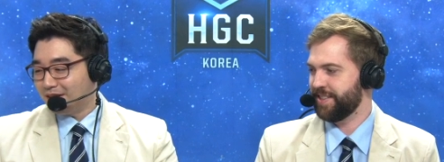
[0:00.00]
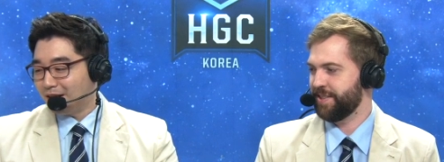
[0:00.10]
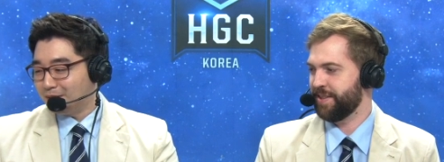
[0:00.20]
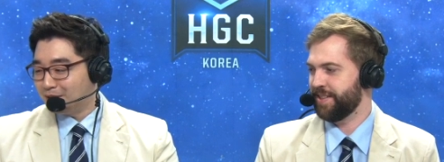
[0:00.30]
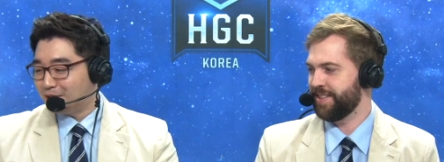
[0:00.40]
Speaker 1: I,
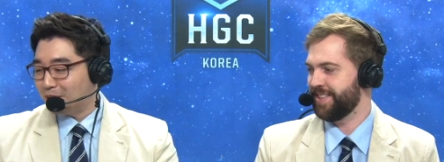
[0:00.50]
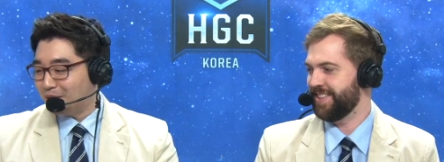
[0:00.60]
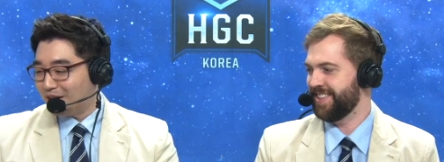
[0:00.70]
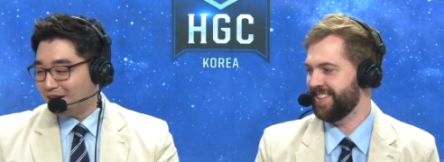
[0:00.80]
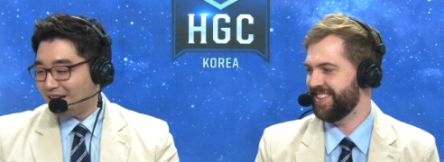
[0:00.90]
have it. a
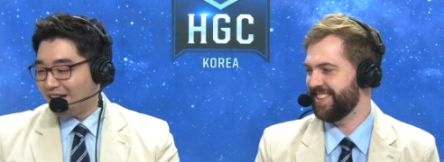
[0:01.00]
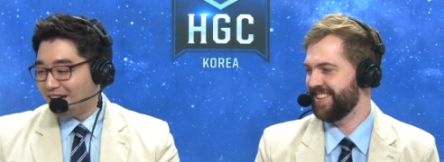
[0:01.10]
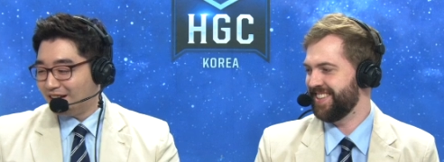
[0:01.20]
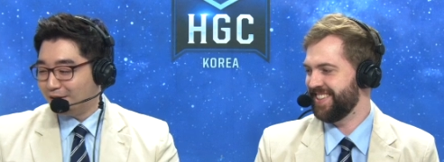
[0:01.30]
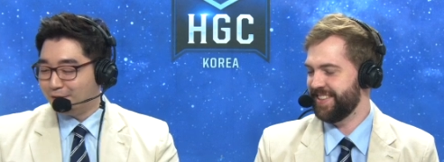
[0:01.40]
soda
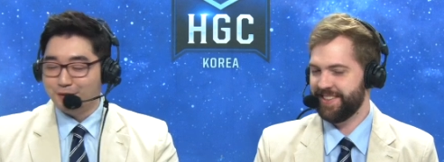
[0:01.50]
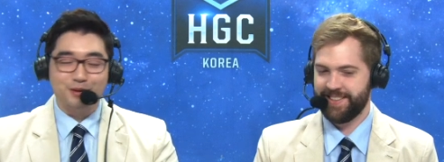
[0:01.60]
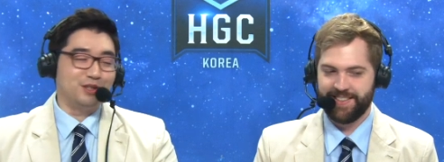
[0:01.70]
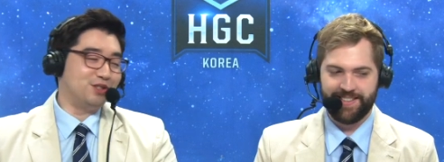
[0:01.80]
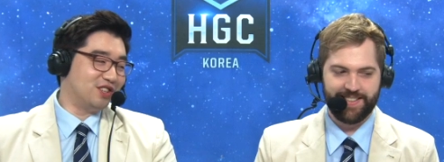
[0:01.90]
and a
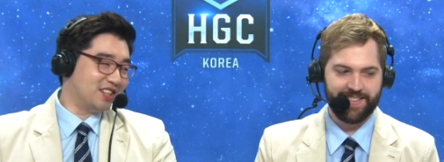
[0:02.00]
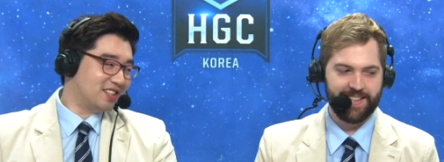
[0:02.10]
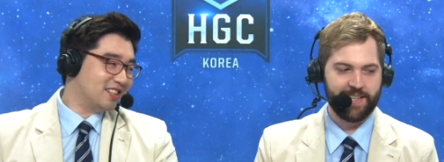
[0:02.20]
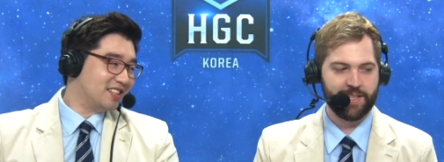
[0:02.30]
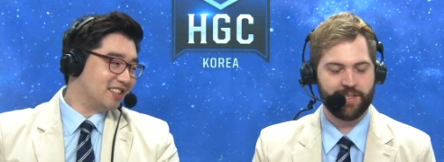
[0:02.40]
fruity drink.
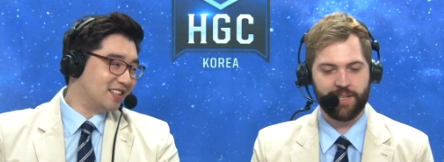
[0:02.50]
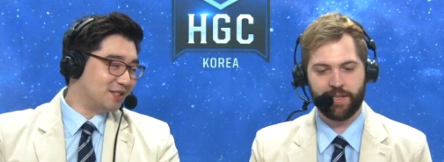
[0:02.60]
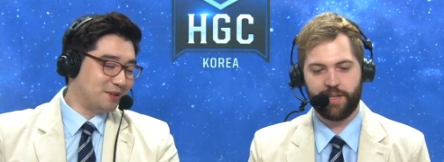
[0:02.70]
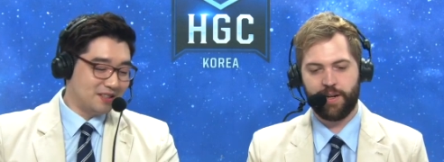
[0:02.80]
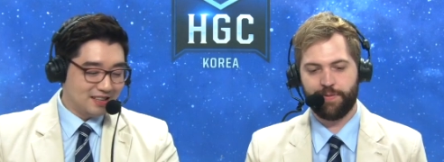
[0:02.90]
I just got
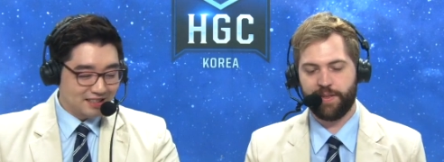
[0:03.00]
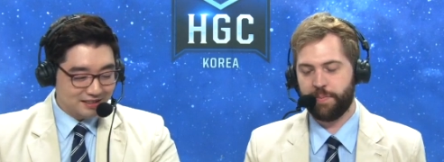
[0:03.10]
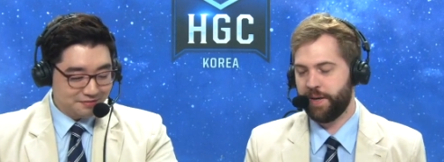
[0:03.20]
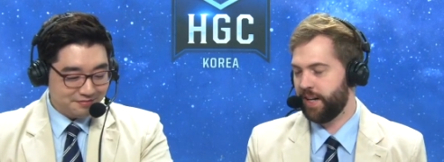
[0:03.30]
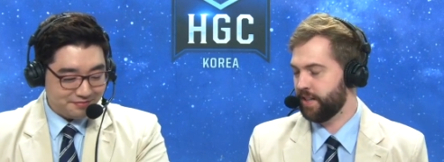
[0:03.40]
a coffee and
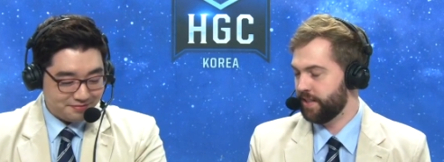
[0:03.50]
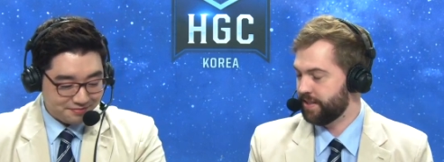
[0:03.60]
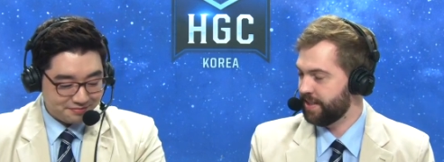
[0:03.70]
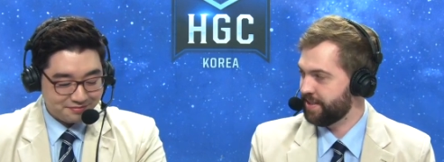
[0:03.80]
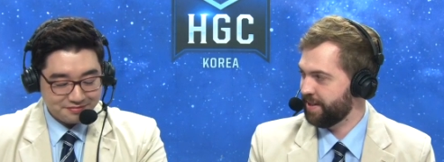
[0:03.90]
a
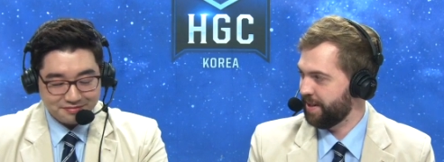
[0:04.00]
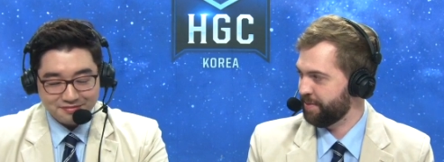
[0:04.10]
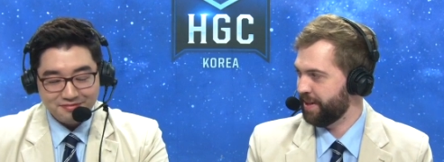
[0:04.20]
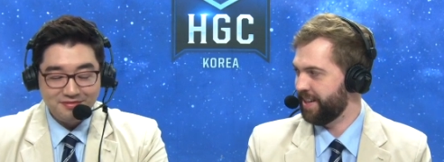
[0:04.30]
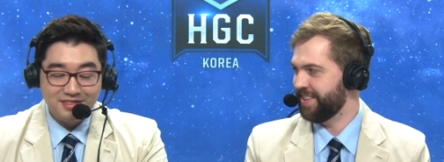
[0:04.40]
Bacchus. That's all
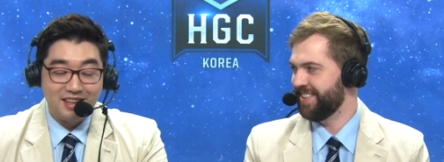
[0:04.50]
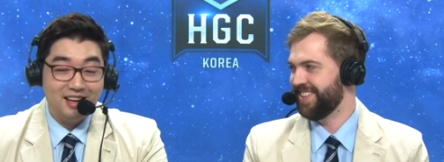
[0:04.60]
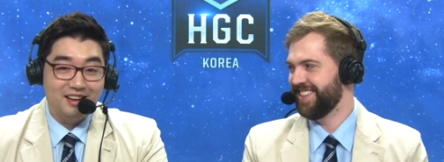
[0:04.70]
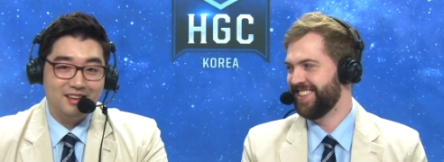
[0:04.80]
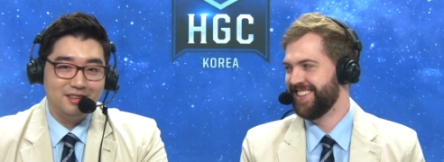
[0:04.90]
I've got.
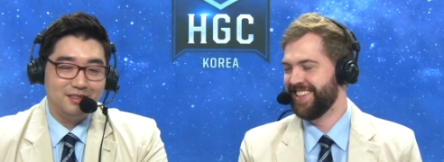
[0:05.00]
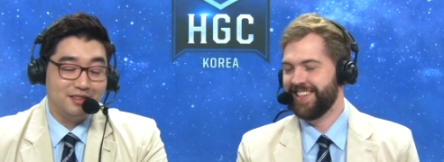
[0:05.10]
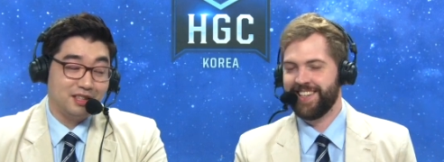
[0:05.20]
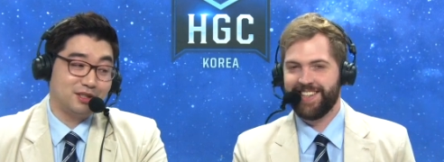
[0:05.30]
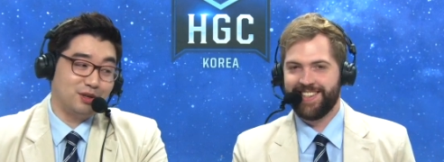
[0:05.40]

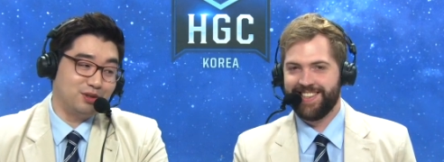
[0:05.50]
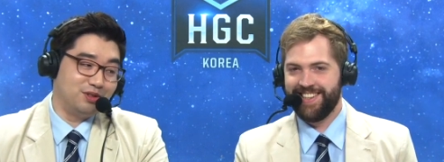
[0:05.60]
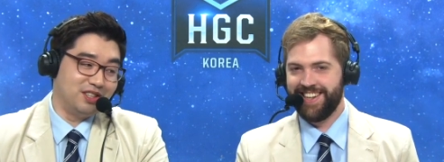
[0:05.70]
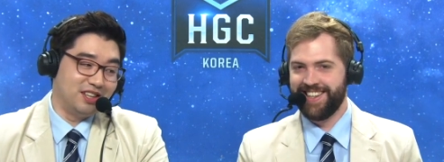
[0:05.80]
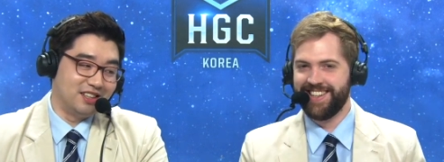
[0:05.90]
That's all
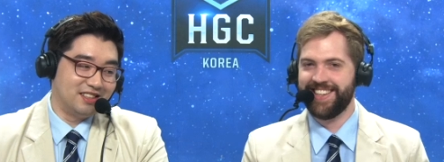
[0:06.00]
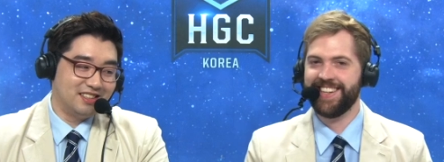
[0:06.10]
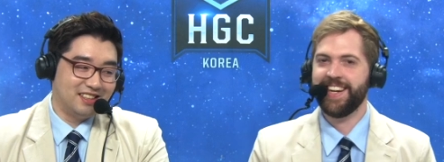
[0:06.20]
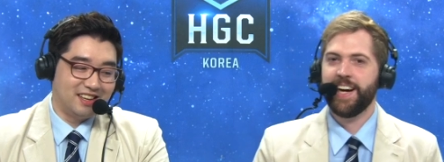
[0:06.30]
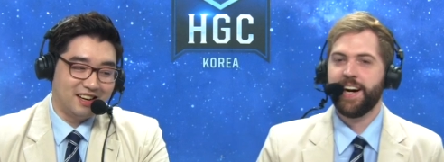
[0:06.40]
you
Speaker 2: need,
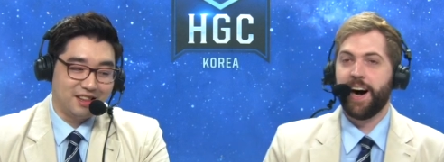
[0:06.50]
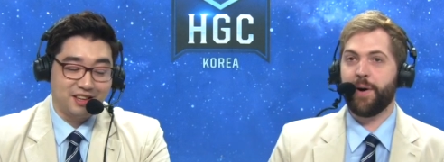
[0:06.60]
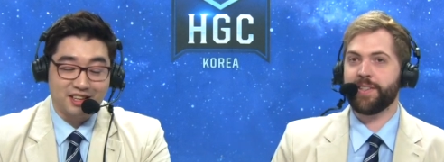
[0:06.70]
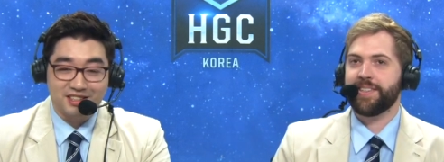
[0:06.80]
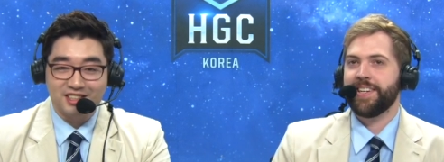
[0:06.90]
and I think
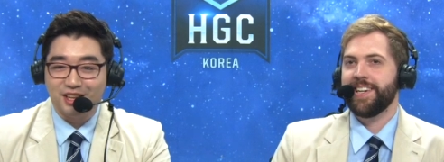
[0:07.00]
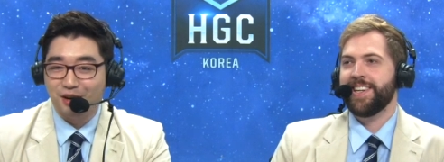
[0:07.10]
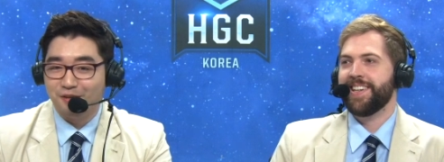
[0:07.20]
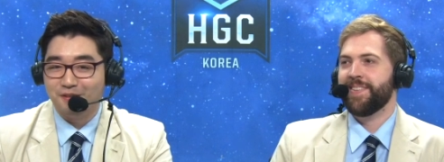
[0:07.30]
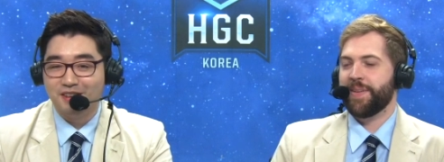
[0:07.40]
I was, that's
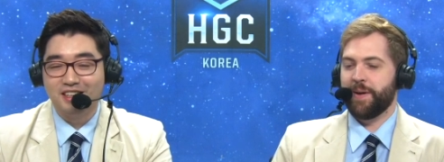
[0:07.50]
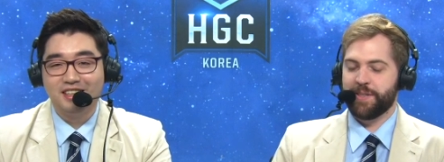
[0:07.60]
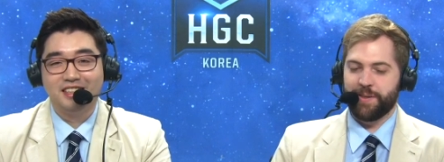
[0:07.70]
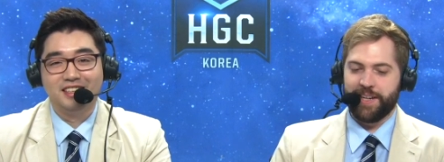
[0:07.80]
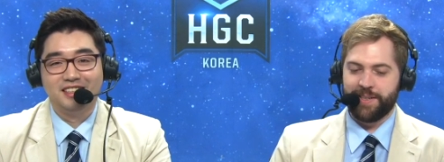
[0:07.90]
enough.
Speaker 1: I
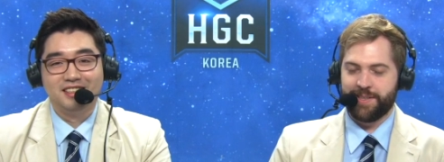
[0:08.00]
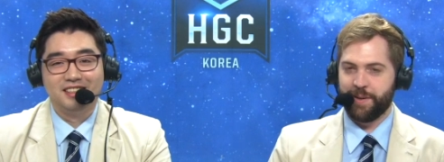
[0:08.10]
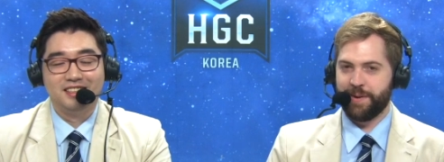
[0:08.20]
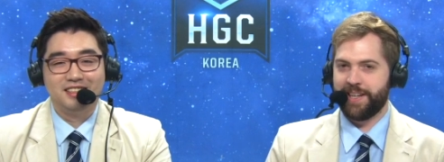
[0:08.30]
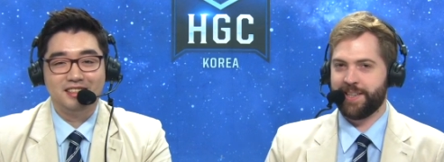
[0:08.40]
was, I was so
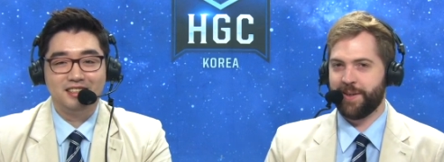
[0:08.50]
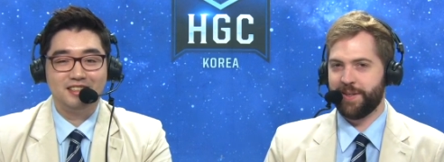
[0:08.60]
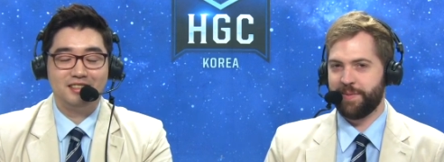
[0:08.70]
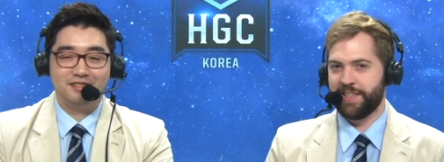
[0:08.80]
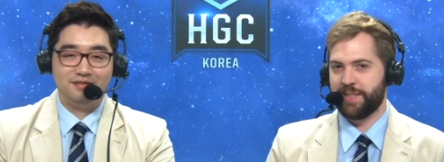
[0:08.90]
ready to go
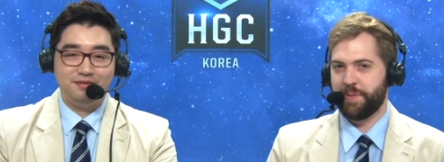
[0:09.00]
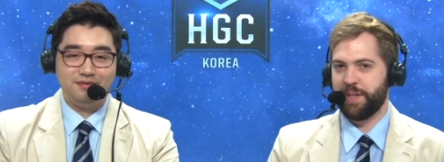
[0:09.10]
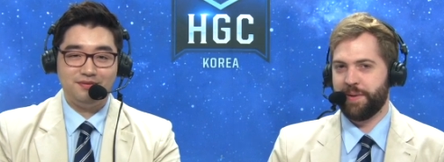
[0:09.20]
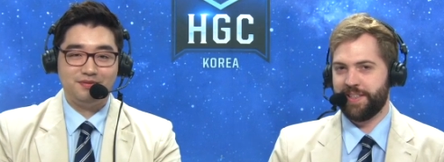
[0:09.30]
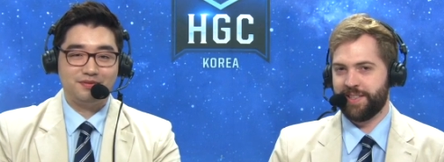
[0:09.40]
into my
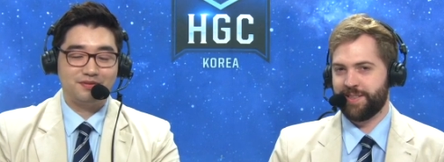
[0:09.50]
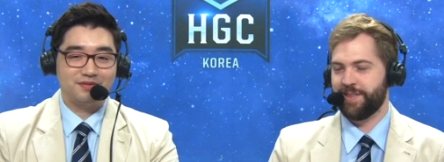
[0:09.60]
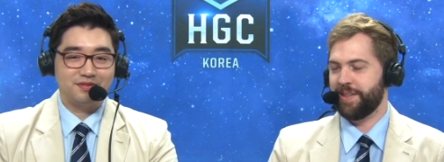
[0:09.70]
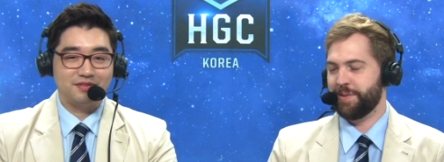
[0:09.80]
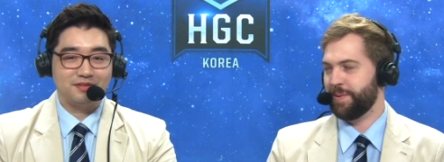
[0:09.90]
spiel about these two
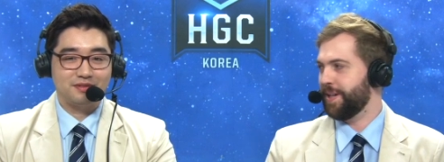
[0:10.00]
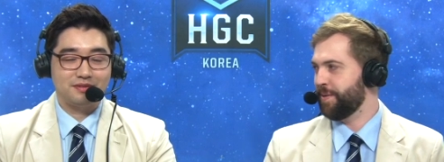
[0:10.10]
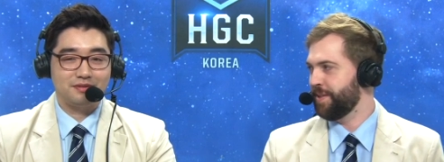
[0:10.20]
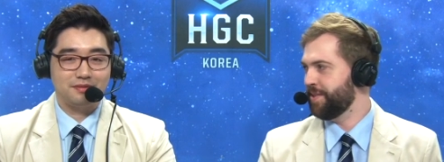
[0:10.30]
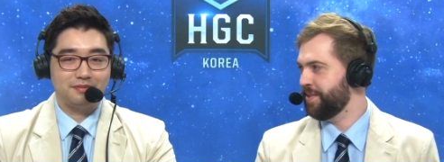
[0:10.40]
teams, but I
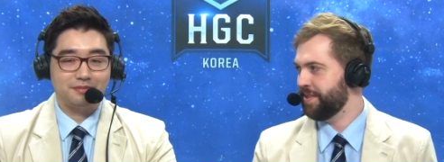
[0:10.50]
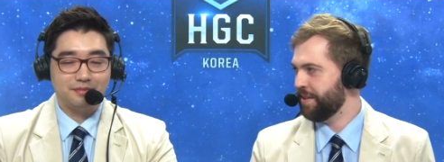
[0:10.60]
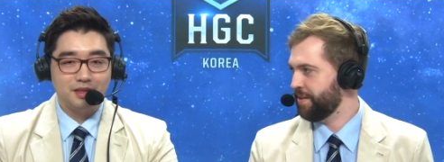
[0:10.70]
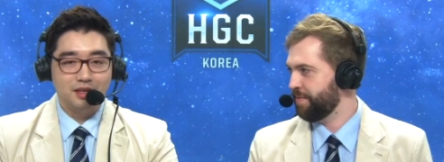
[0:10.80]
don't want to do it until their